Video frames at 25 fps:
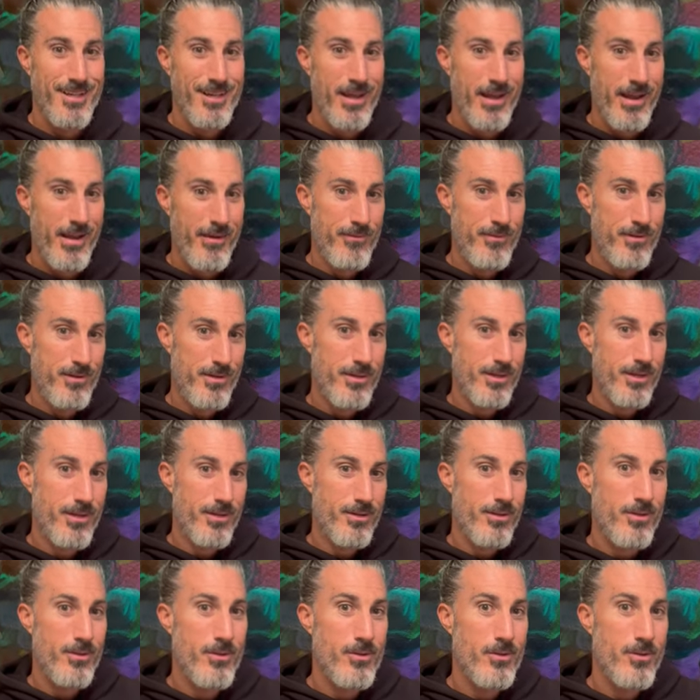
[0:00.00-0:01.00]
Everything
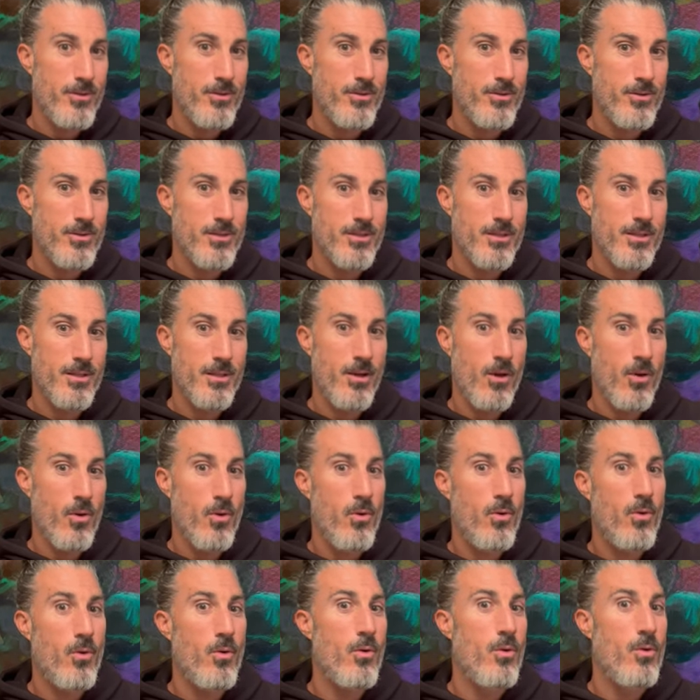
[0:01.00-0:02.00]
goes, the
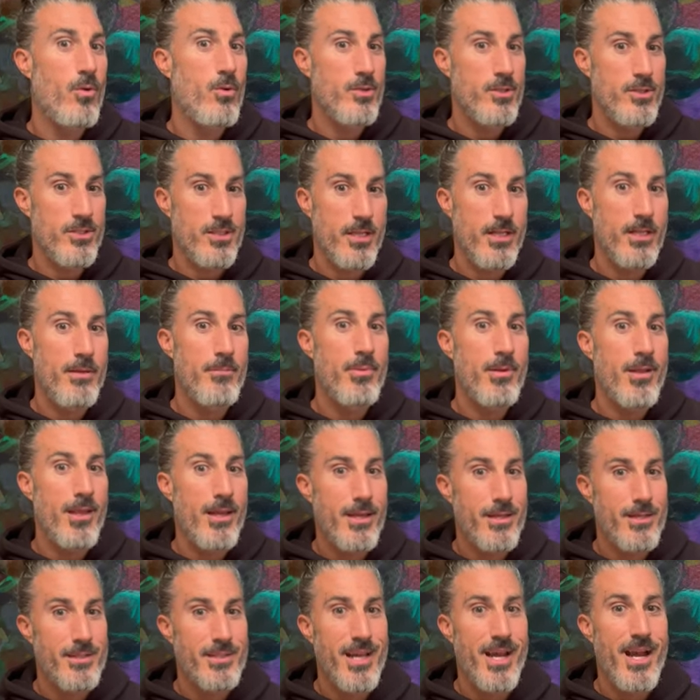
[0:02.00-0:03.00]
whole scene
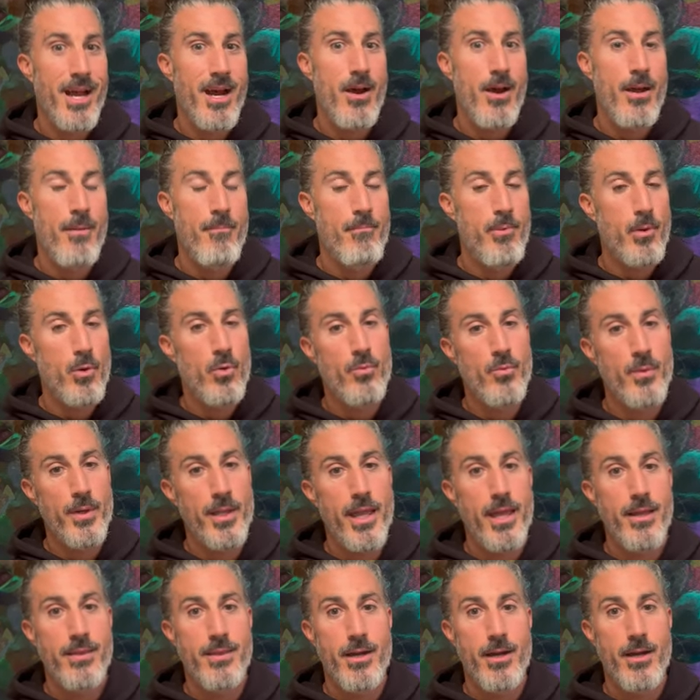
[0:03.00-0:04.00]
plays out, and boom, we
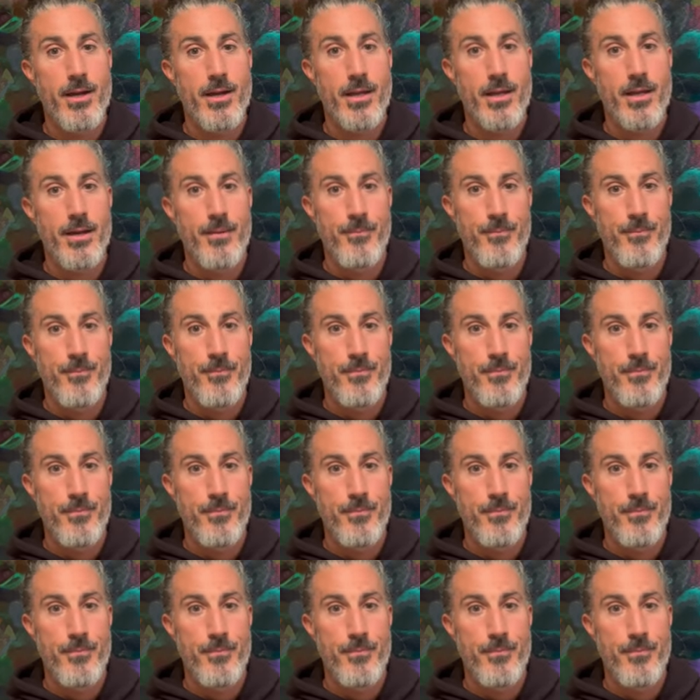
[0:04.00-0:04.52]
get there again.